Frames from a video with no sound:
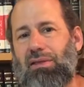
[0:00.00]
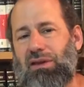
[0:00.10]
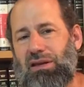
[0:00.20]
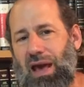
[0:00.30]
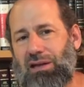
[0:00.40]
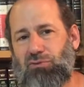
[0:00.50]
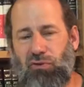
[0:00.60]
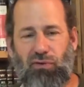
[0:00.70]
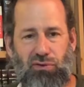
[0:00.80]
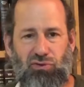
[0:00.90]
text
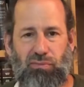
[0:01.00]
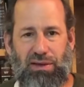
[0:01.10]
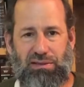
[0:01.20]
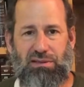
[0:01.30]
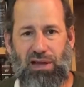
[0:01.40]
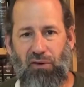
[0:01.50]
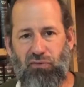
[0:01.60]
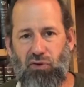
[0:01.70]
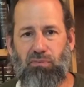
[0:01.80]
refers to him as his nephew,